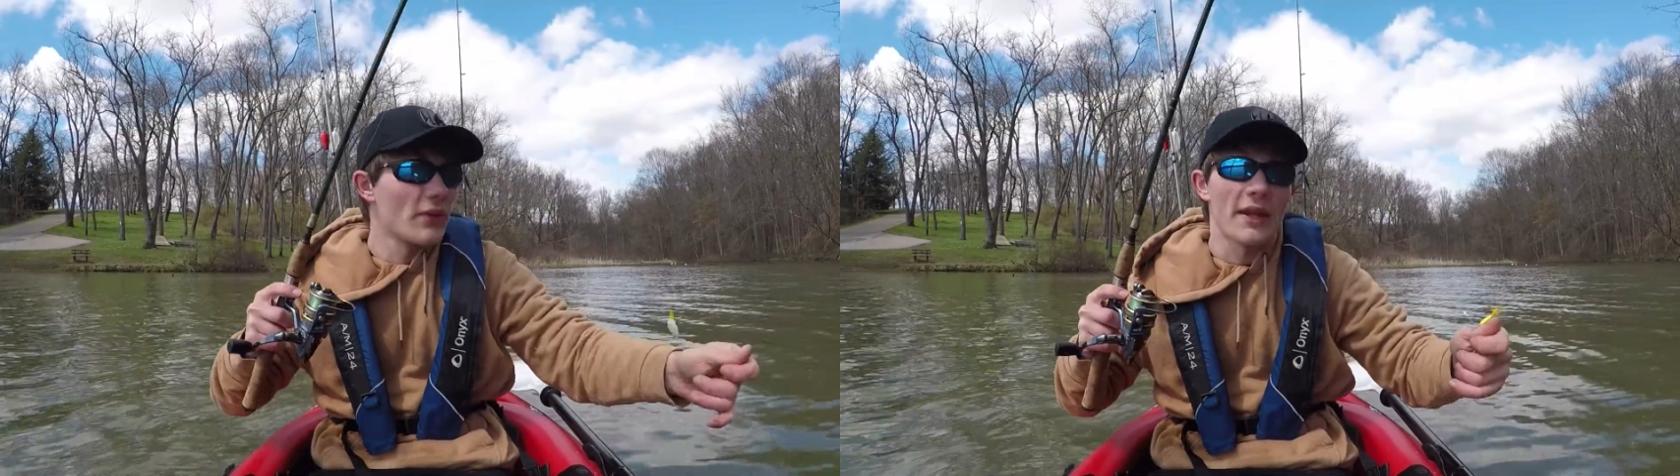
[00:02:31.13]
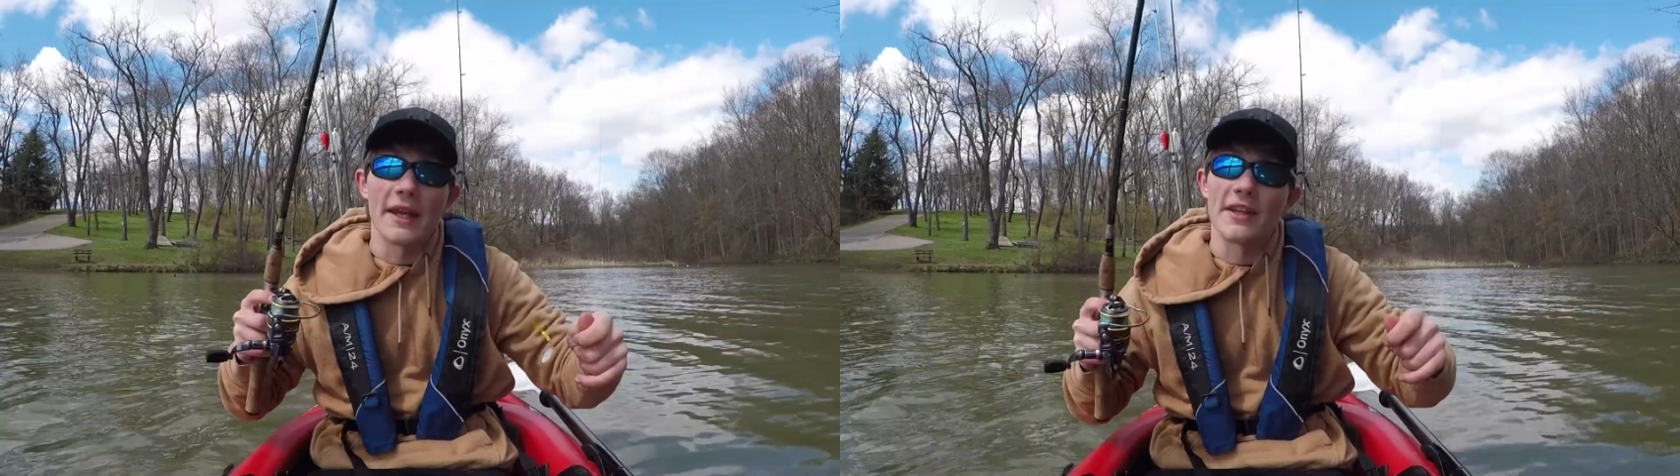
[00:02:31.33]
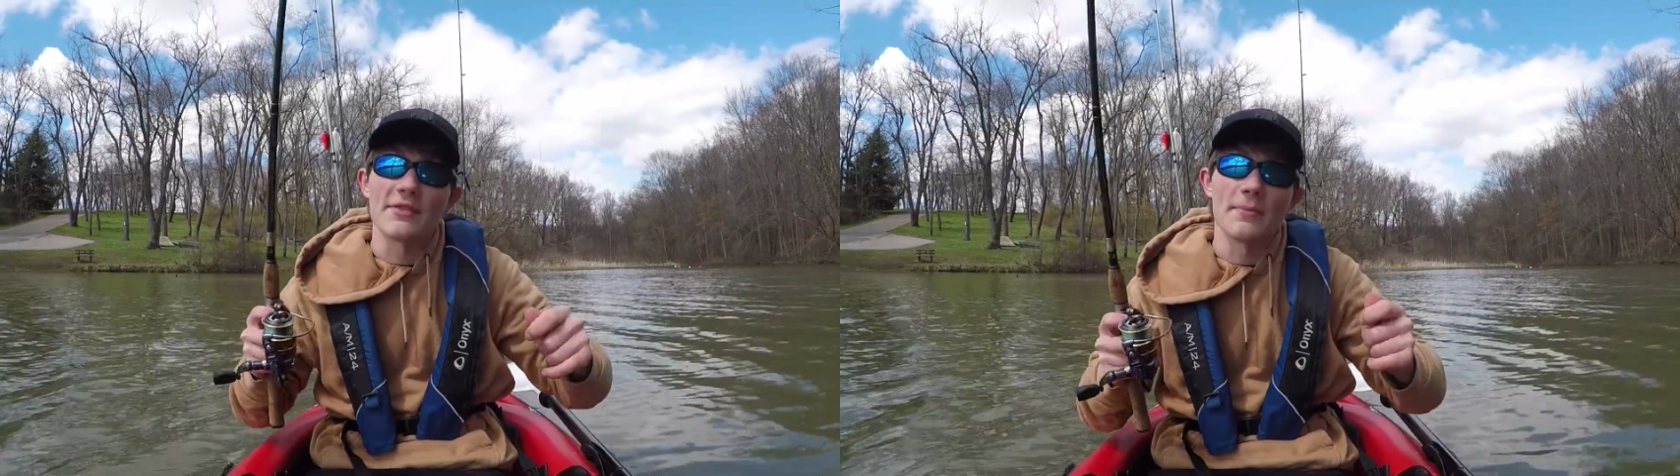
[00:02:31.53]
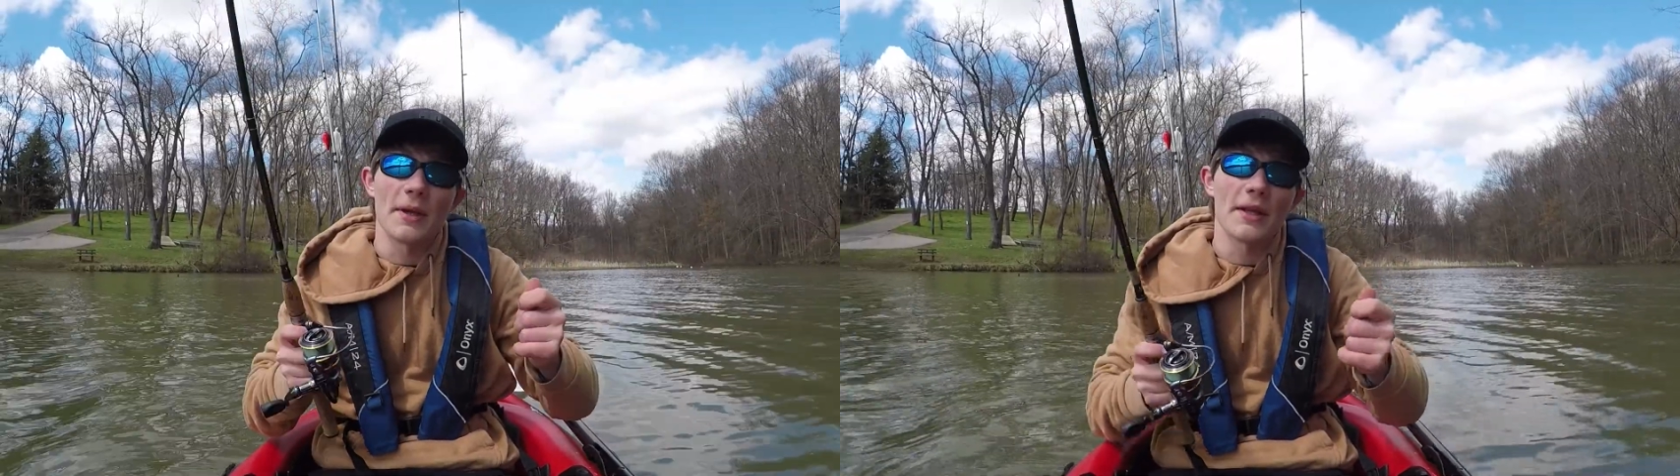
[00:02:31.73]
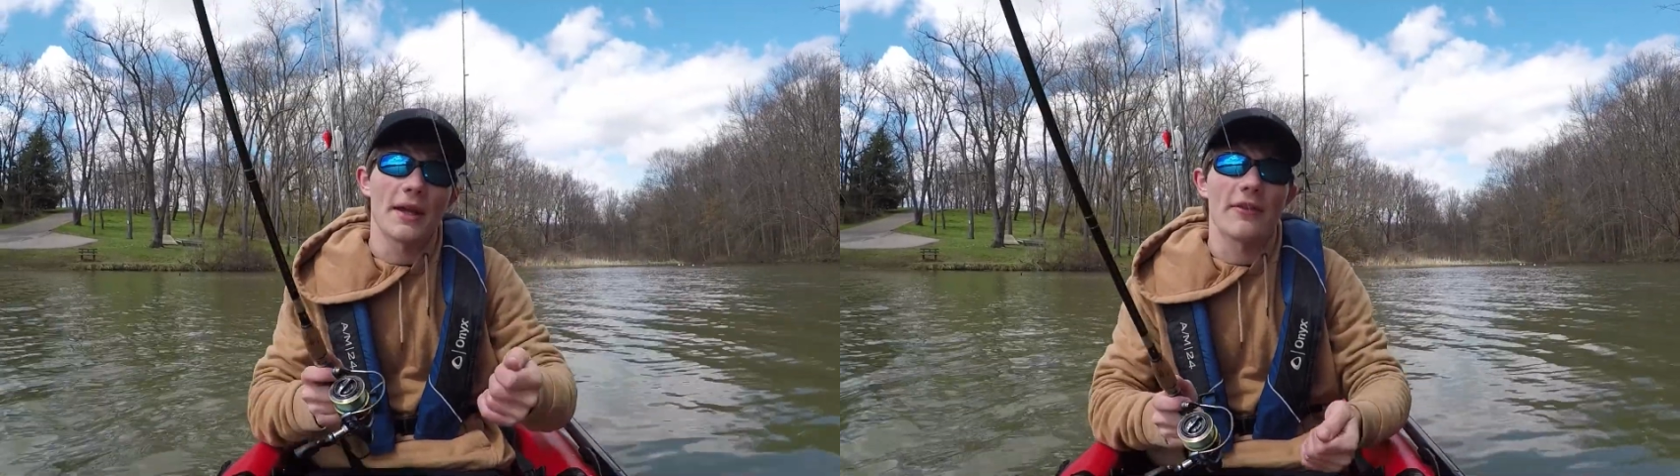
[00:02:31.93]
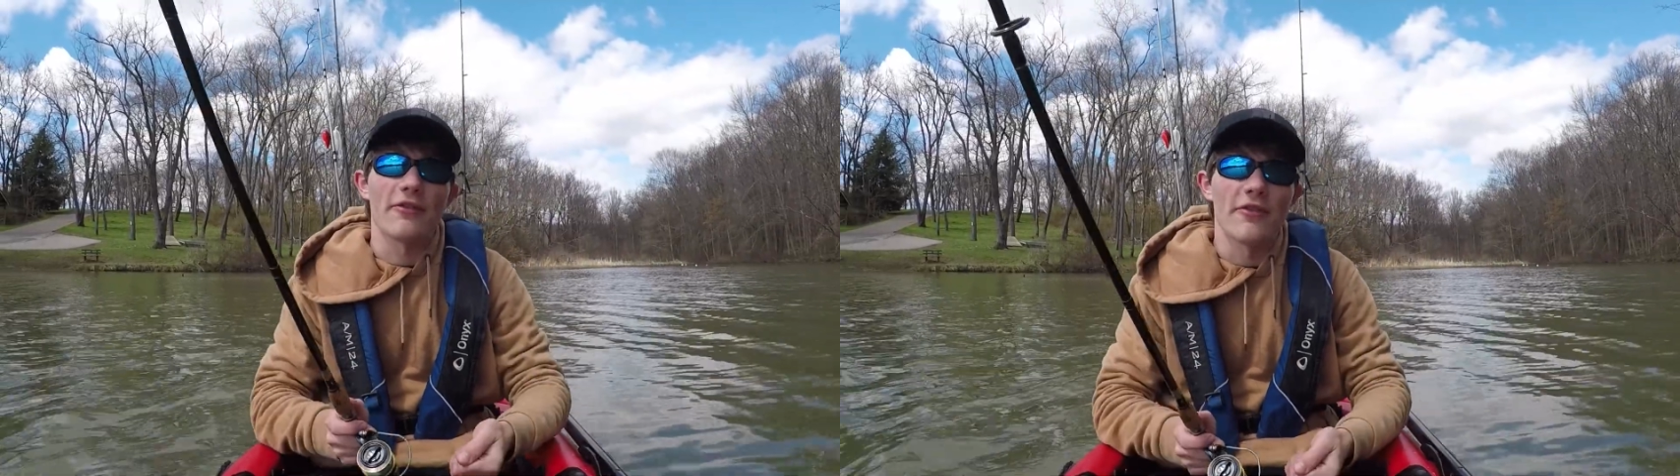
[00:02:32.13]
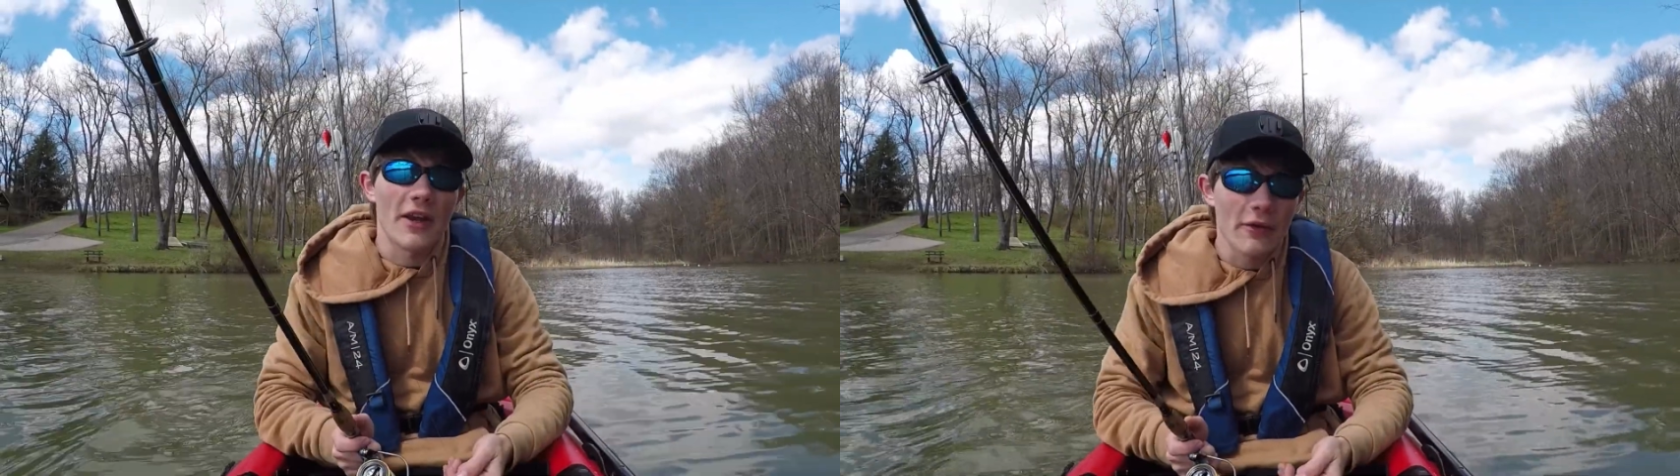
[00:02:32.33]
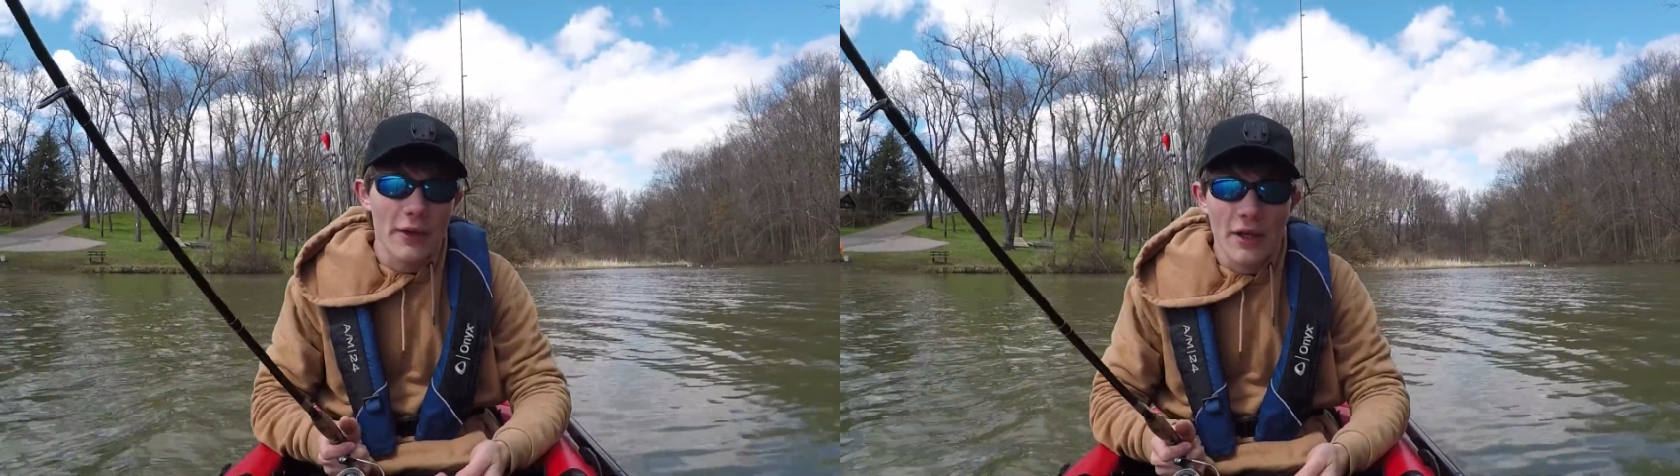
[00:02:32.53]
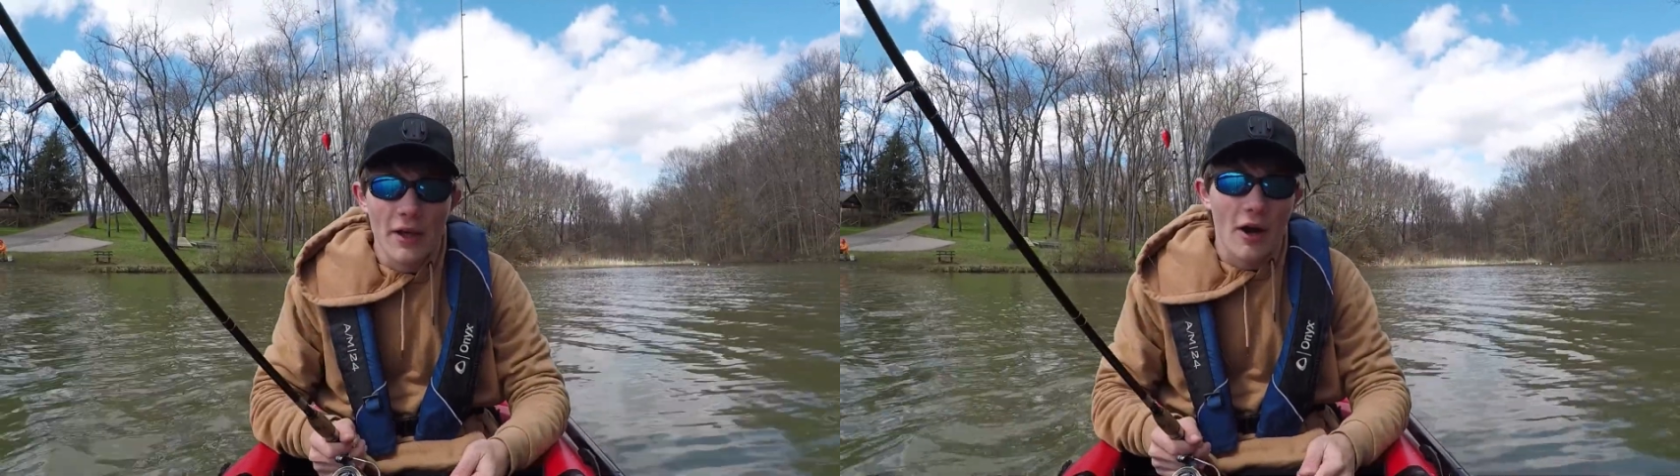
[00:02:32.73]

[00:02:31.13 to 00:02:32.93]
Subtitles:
It has been a very